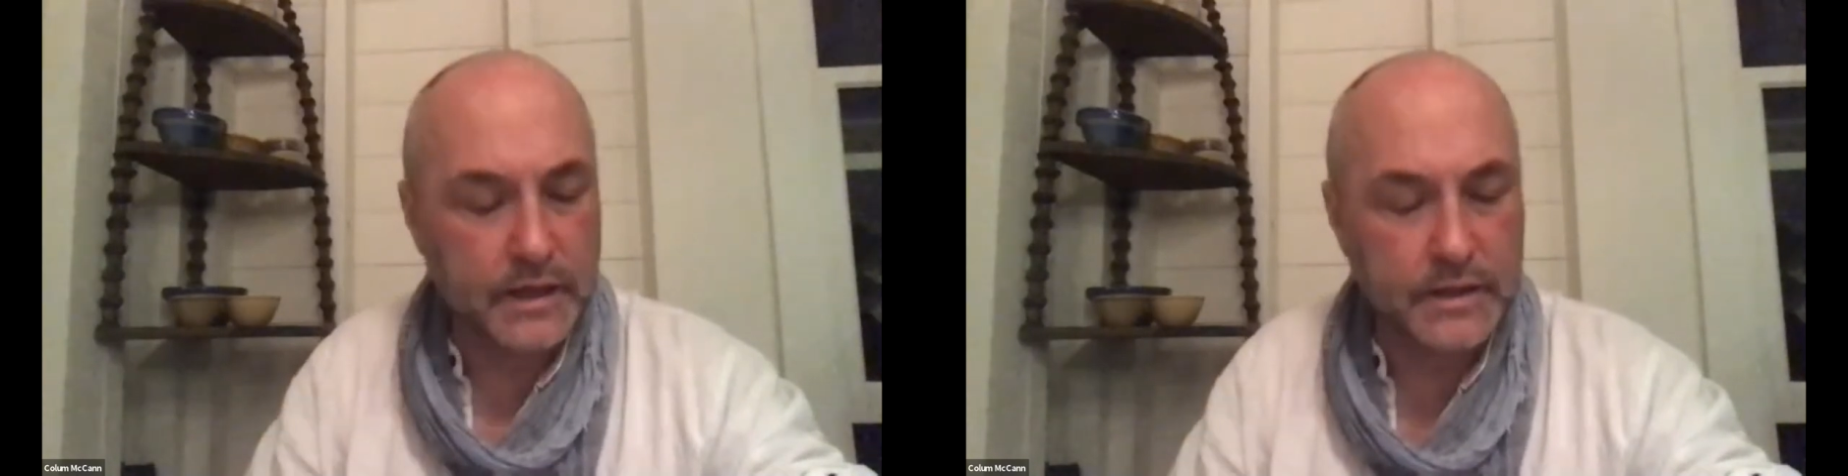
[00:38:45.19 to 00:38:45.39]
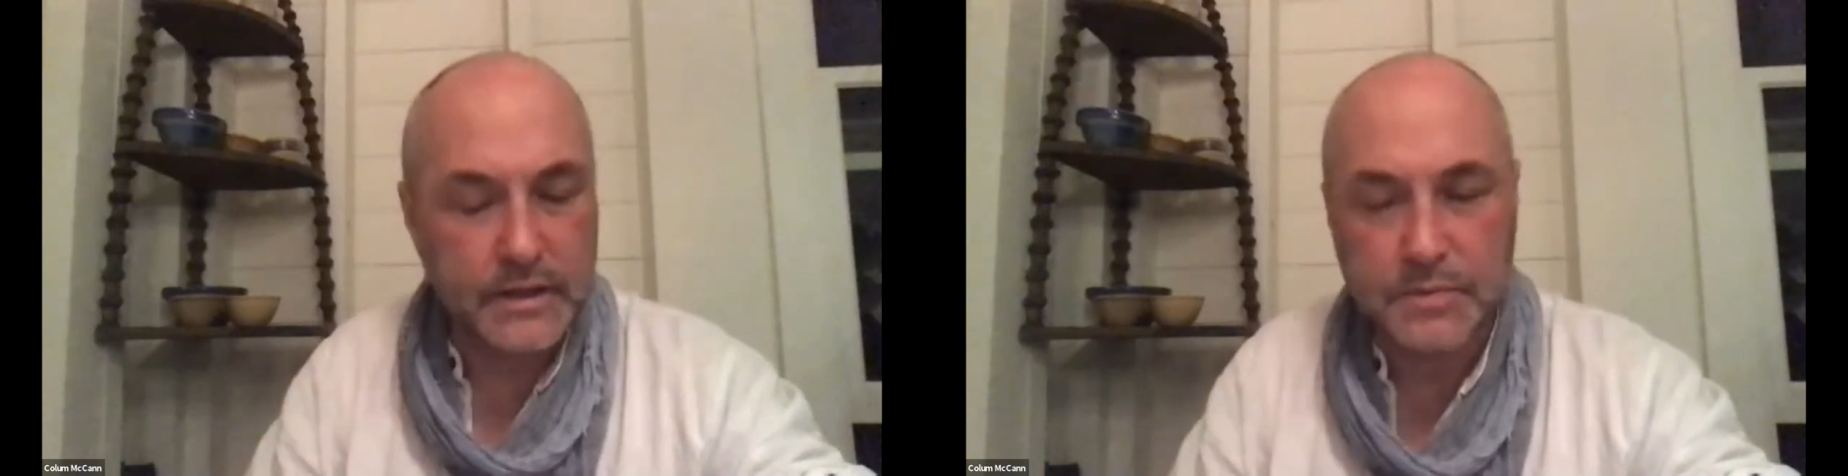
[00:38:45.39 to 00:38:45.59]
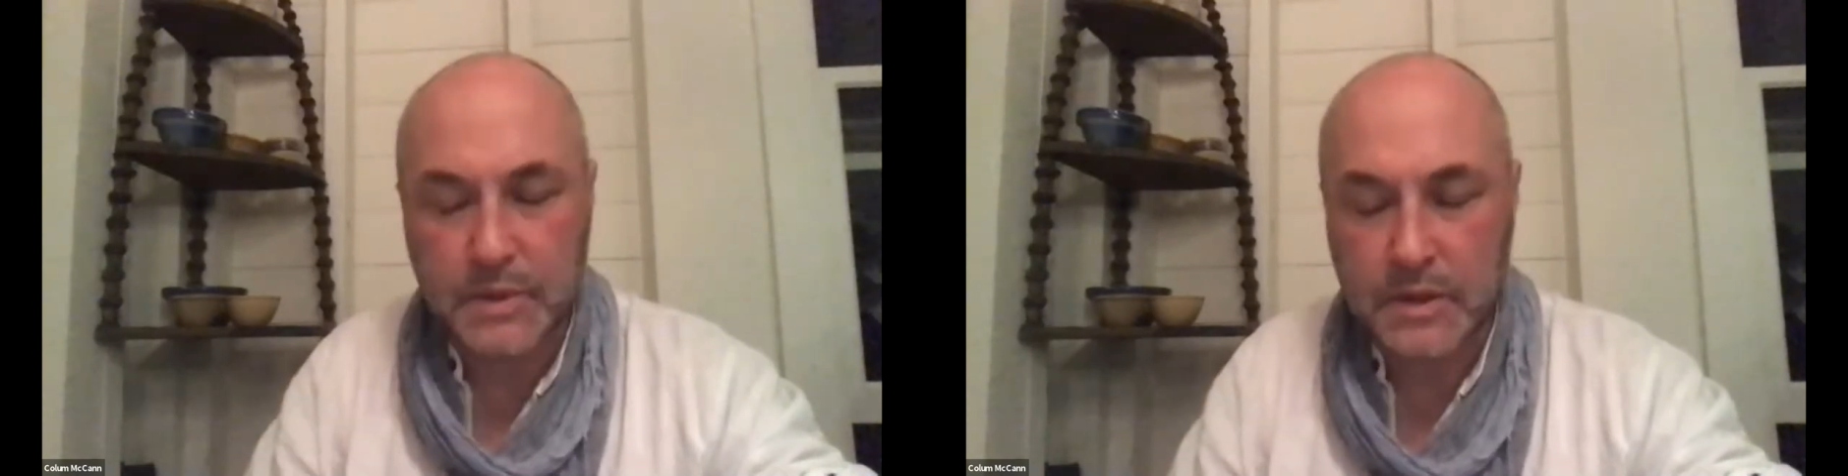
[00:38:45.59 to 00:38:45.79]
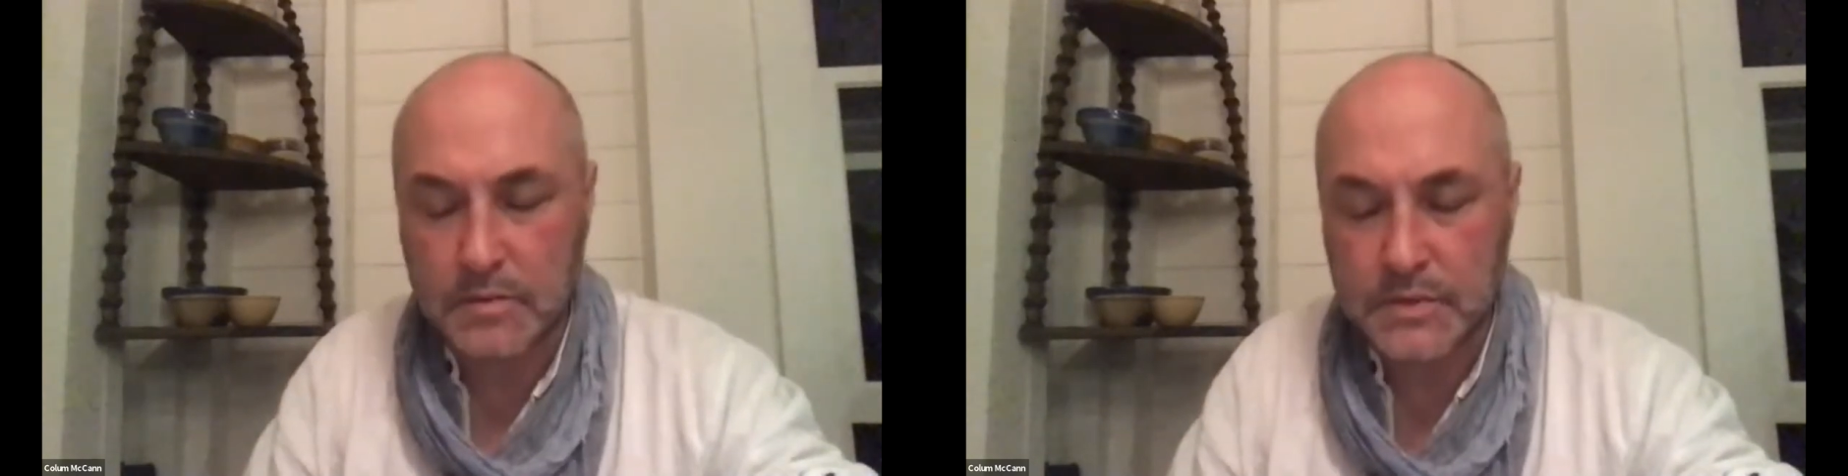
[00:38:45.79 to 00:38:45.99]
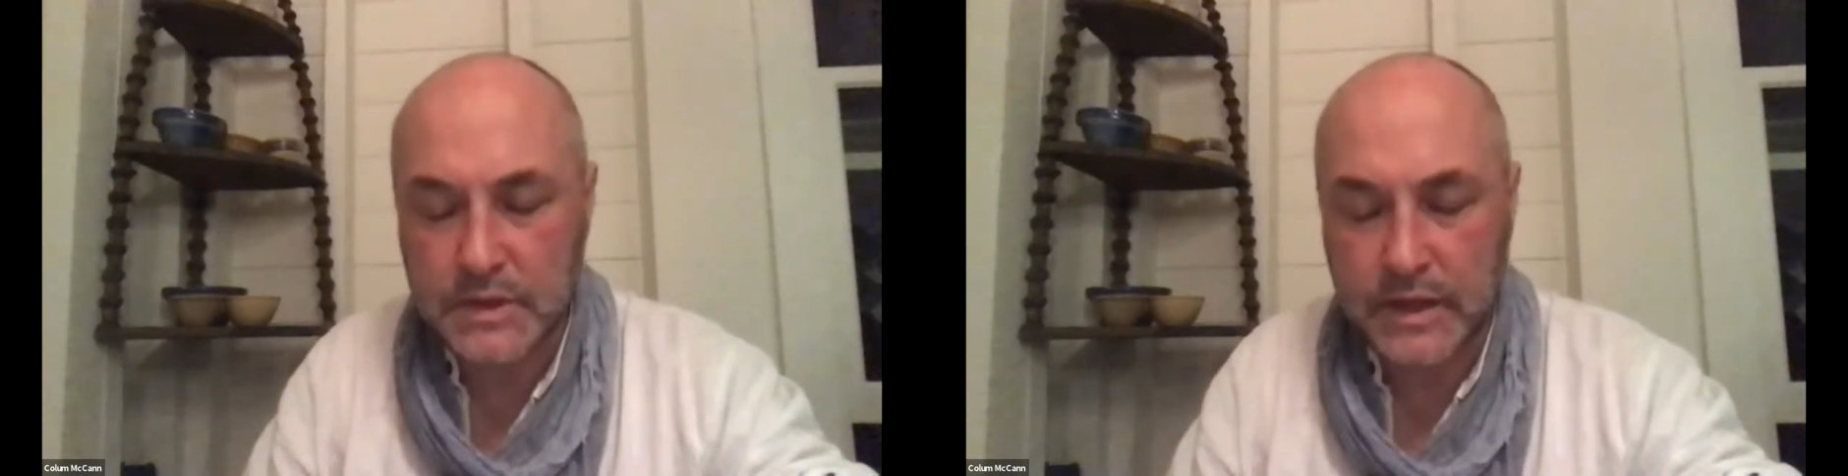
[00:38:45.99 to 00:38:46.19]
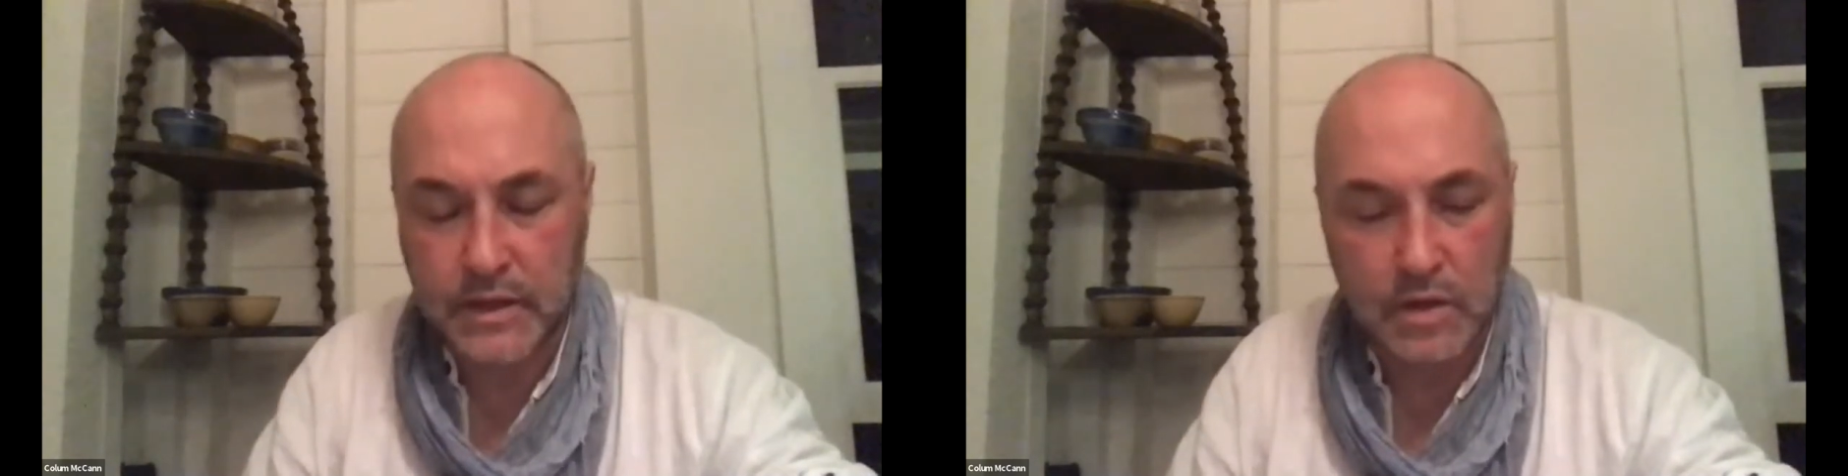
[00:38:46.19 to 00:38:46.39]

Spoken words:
And this becomes then